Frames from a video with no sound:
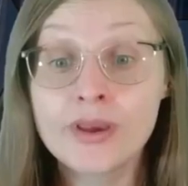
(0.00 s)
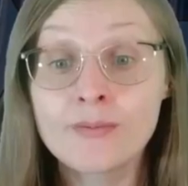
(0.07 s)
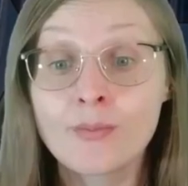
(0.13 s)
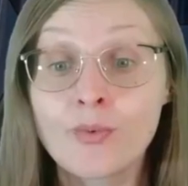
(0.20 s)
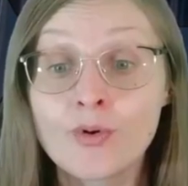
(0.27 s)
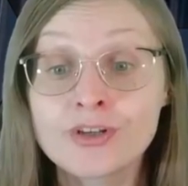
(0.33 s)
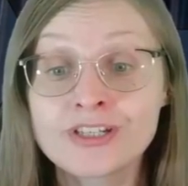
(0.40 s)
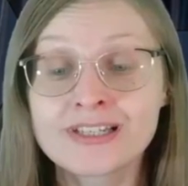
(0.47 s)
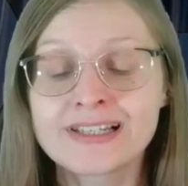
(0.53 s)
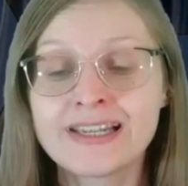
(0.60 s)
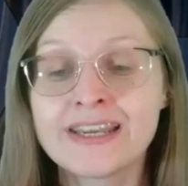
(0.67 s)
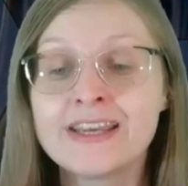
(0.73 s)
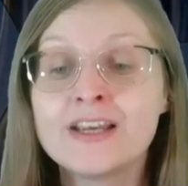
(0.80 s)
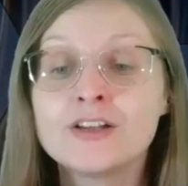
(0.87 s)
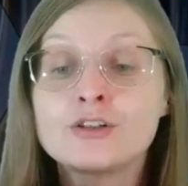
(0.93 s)

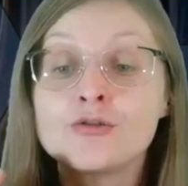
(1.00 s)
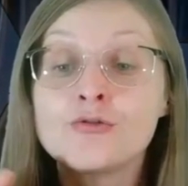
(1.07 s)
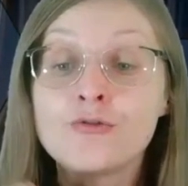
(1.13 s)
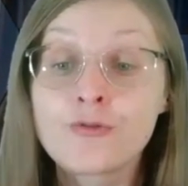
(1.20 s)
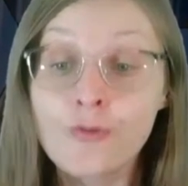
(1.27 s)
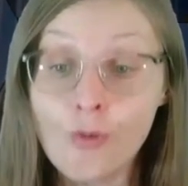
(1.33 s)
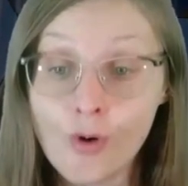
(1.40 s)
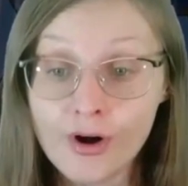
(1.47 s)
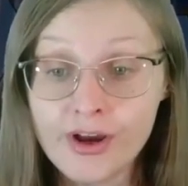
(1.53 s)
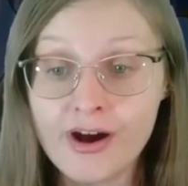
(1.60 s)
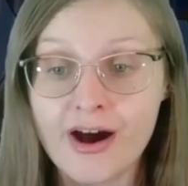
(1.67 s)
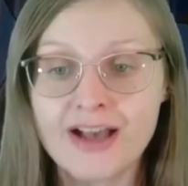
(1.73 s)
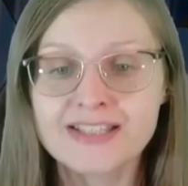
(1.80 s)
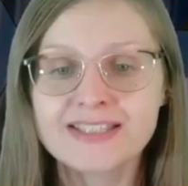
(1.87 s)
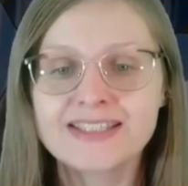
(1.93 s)
importantly, to
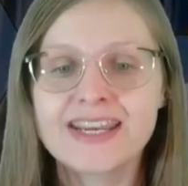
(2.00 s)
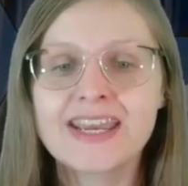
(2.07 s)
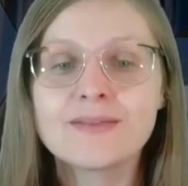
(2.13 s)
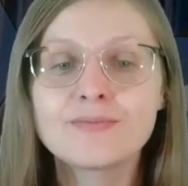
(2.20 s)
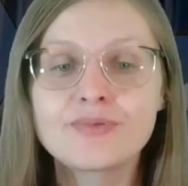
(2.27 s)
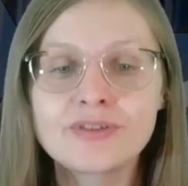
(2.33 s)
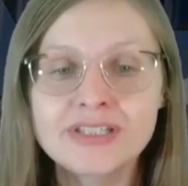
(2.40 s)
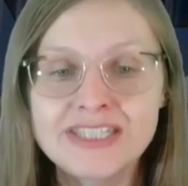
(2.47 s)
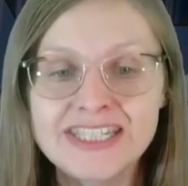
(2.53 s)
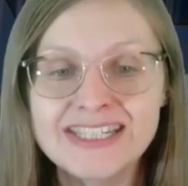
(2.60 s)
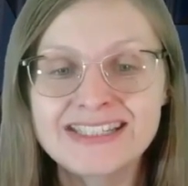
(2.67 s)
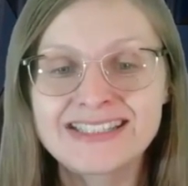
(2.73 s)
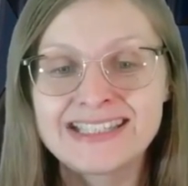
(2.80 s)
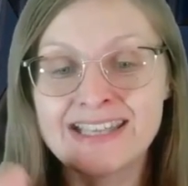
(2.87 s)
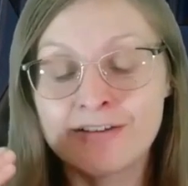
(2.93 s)
forecast and
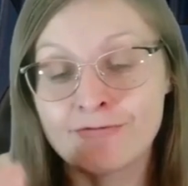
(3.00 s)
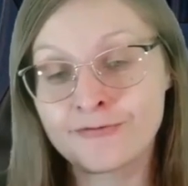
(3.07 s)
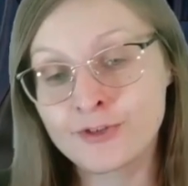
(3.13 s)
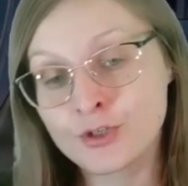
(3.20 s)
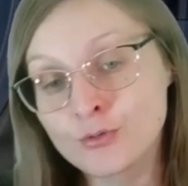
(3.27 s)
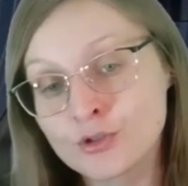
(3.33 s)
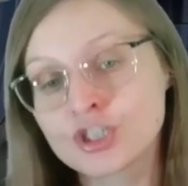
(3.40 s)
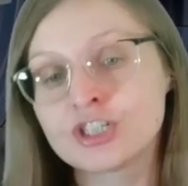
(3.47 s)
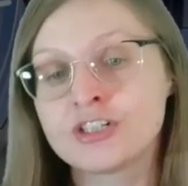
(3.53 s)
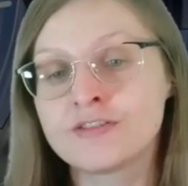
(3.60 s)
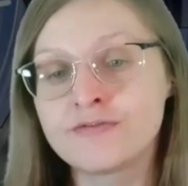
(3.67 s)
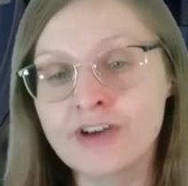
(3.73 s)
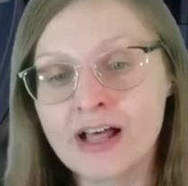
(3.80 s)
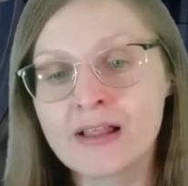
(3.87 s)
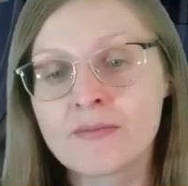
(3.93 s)
predict their future
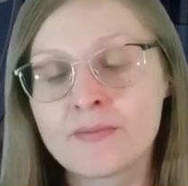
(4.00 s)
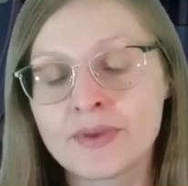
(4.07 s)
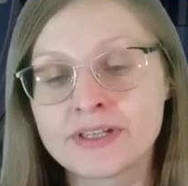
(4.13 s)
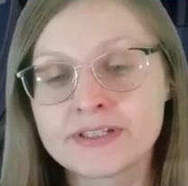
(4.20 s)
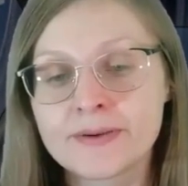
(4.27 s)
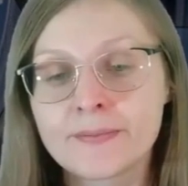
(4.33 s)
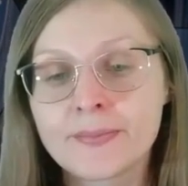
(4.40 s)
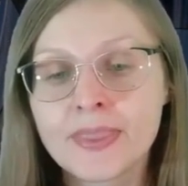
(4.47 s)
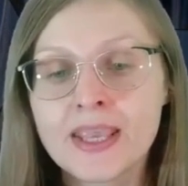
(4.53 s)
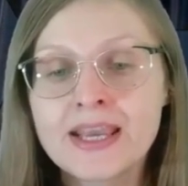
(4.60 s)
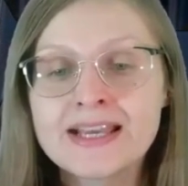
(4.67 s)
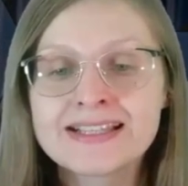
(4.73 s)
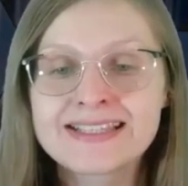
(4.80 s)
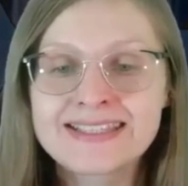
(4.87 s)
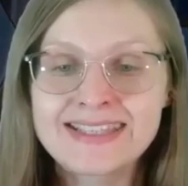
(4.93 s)
development.
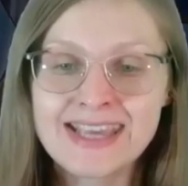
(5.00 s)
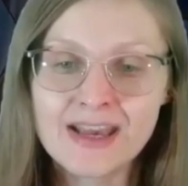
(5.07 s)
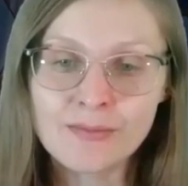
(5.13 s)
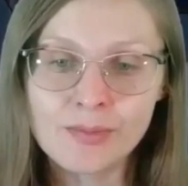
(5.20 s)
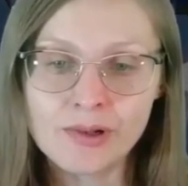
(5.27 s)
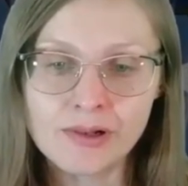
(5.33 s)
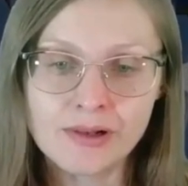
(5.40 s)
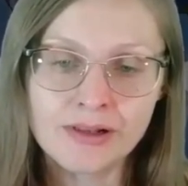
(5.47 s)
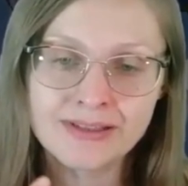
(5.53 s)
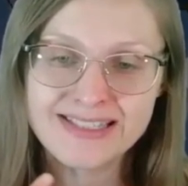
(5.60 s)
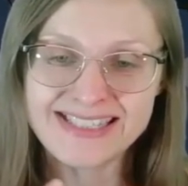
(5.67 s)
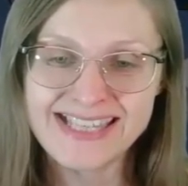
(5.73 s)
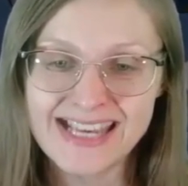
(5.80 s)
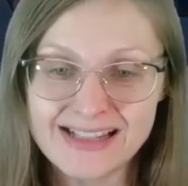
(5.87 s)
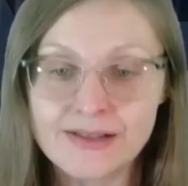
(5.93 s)

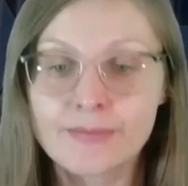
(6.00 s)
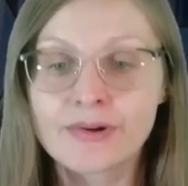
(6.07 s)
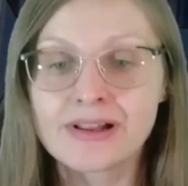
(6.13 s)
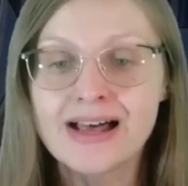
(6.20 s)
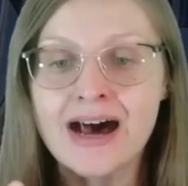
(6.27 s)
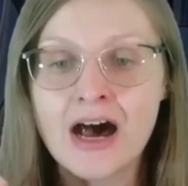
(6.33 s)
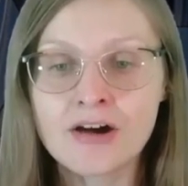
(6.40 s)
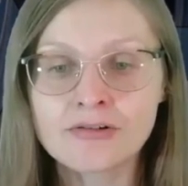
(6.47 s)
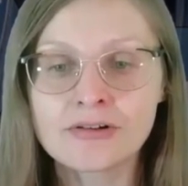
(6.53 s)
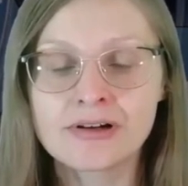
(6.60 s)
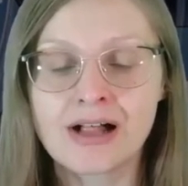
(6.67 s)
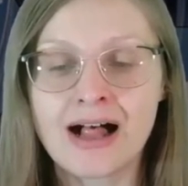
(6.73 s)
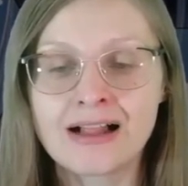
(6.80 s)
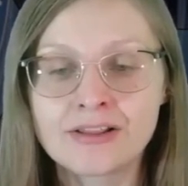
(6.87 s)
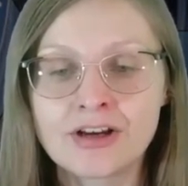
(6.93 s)
Scalable
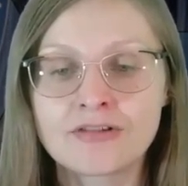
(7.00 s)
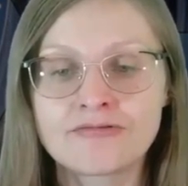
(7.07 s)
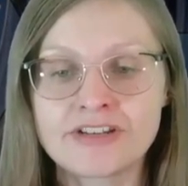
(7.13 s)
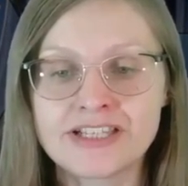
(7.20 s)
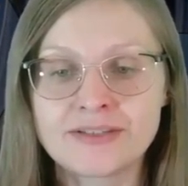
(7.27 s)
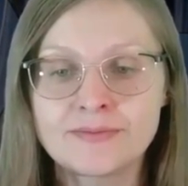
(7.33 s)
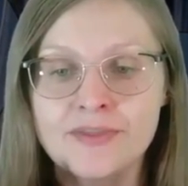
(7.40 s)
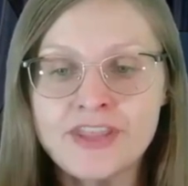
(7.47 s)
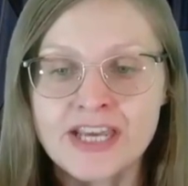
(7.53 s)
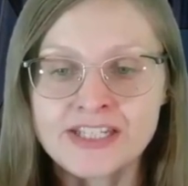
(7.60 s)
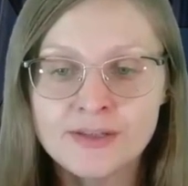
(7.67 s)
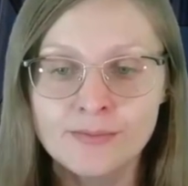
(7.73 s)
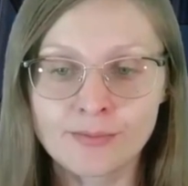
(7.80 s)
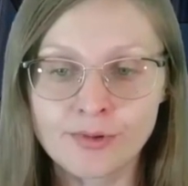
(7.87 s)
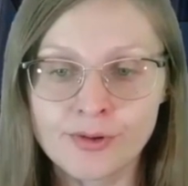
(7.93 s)
algorithms that
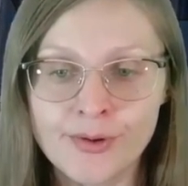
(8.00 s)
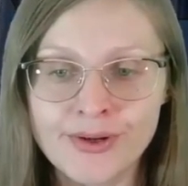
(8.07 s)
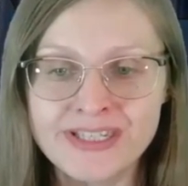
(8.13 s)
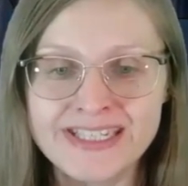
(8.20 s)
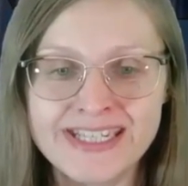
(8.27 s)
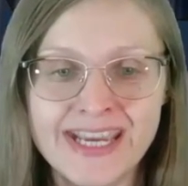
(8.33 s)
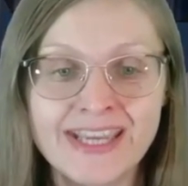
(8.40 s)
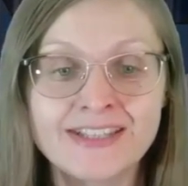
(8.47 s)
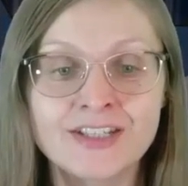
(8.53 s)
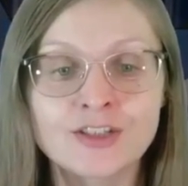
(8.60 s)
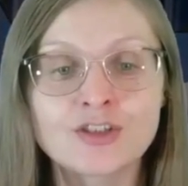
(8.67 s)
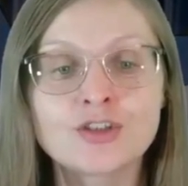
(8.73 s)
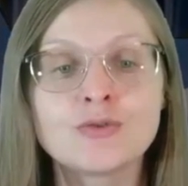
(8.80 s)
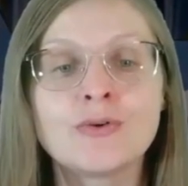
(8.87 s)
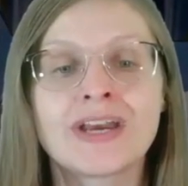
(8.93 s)
employ data
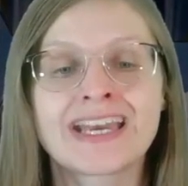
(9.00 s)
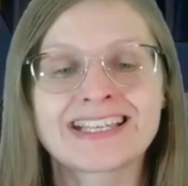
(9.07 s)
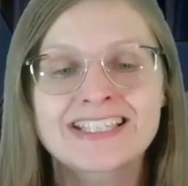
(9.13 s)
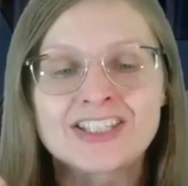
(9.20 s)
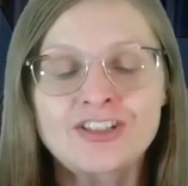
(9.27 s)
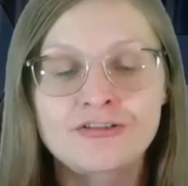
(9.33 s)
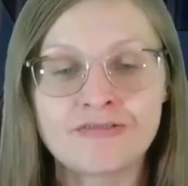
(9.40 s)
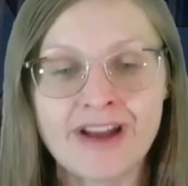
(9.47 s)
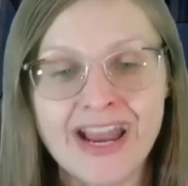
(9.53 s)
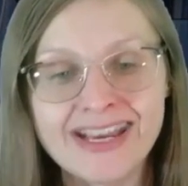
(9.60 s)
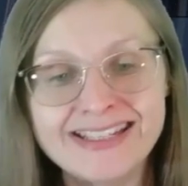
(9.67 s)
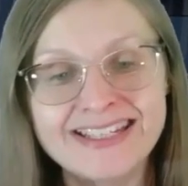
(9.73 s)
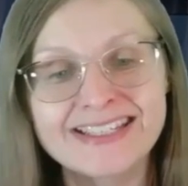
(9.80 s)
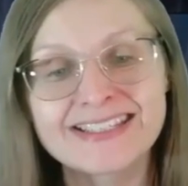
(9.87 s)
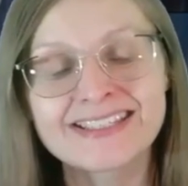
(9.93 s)
to
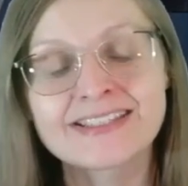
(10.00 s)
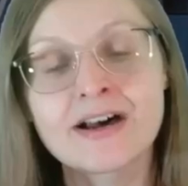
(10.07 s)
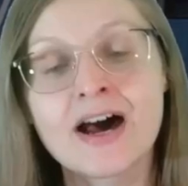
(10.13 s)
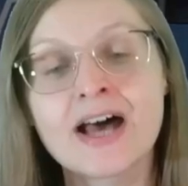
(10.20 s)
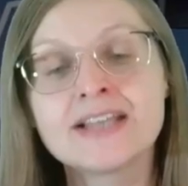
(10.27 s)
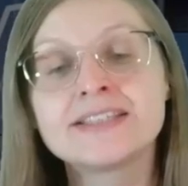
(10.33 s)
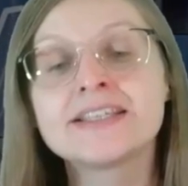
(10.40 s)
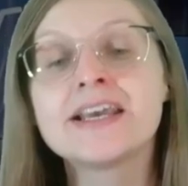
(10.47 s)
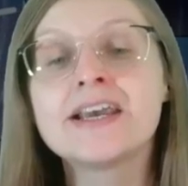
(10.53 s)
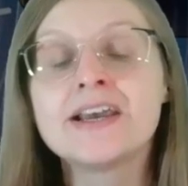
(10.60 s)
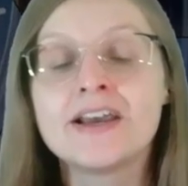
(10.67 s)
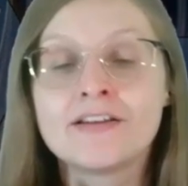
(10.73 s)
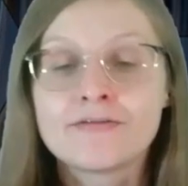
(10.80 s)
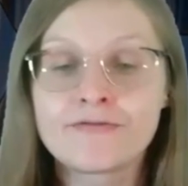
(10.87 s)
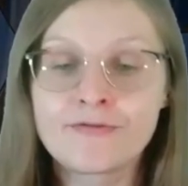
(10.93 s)
extract insights
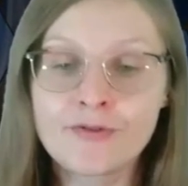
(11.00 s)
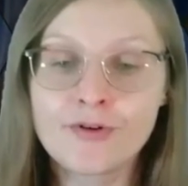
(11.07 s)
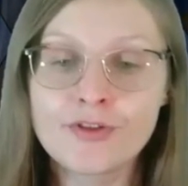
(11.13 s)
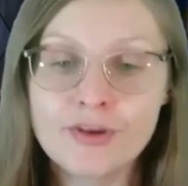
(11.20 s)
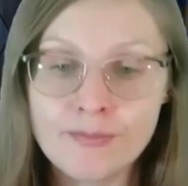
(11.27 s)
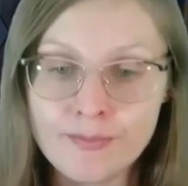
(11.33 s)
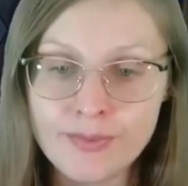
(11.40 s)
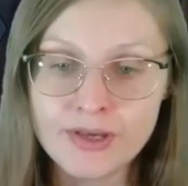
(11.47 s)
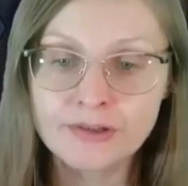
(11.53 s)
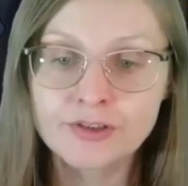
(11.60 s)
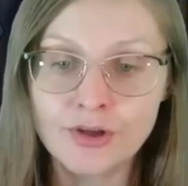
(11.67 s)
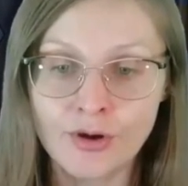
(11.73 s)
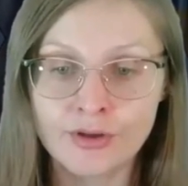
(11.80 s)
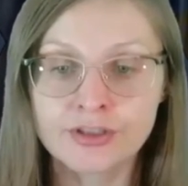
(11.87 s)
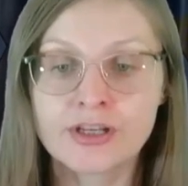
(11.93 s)
and further build
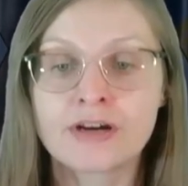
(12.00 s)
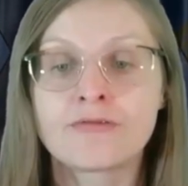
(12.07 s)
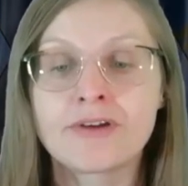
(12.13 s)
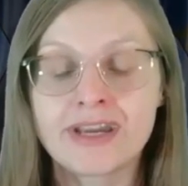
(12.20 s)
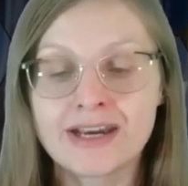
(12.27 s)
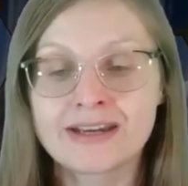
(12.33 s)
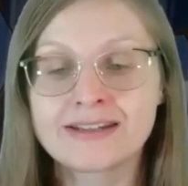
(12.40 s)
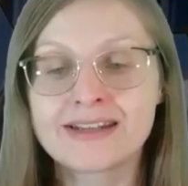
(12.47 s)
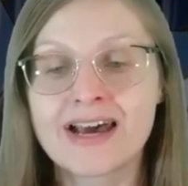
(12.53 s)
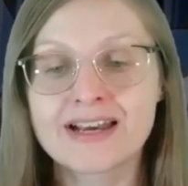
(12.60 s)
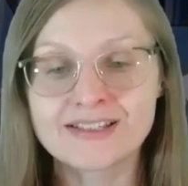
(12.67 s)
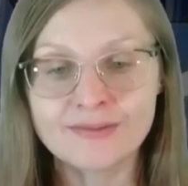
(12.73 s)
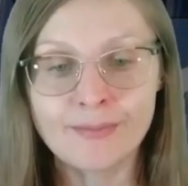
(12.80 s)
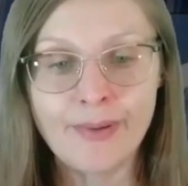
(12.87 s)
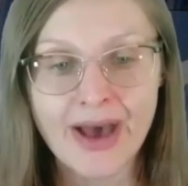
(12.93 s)
on
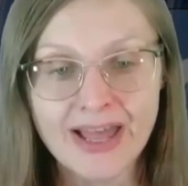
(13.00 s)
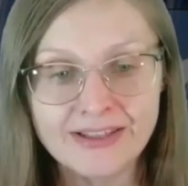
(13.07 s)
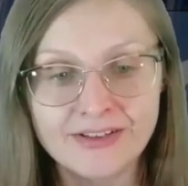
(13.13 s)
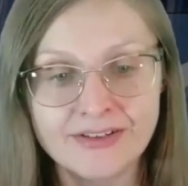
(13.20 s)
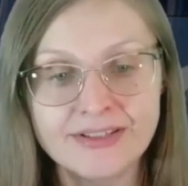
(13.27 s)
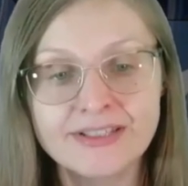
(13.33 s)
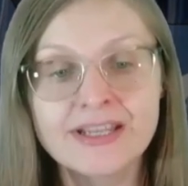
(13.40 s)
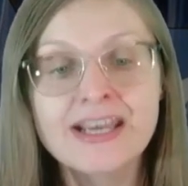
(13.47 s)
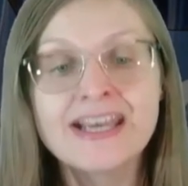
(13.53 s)
recognized patterns